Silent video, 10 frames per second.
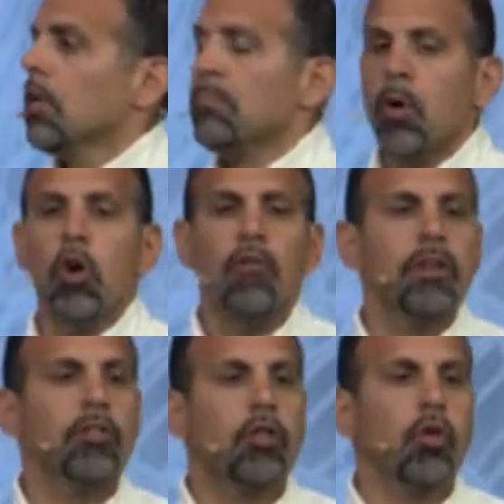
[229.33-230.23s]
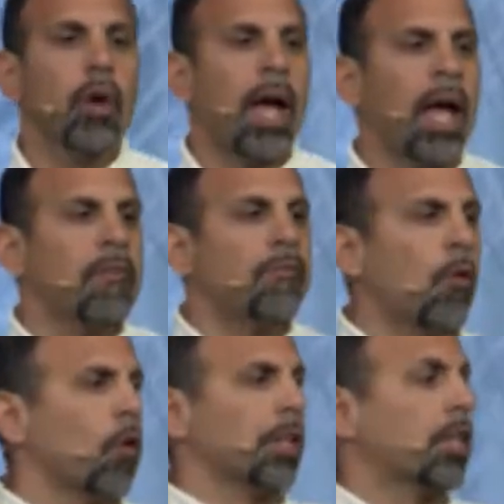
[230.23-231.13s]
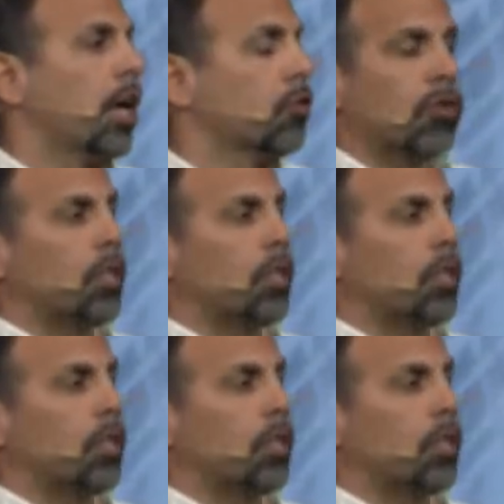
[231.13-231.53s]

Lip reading: move into a foreign country.